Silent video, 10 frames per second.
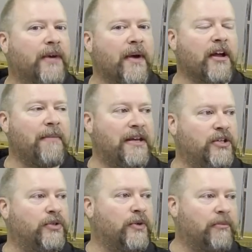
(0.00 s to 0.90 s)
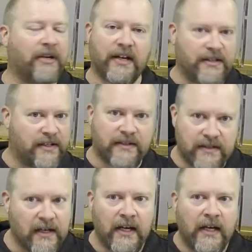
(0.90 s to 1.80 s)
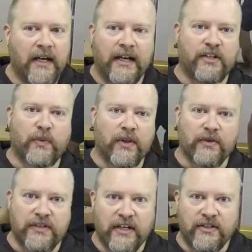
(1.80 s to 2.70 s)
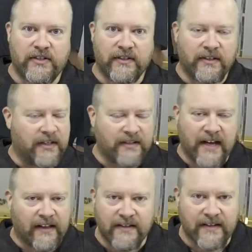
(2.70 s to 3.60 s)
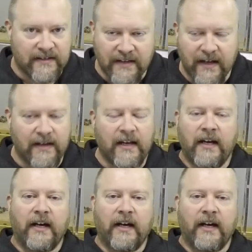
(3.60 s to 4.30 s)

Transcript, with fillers: They recommend you do it because it's one of those things, exactly as I said,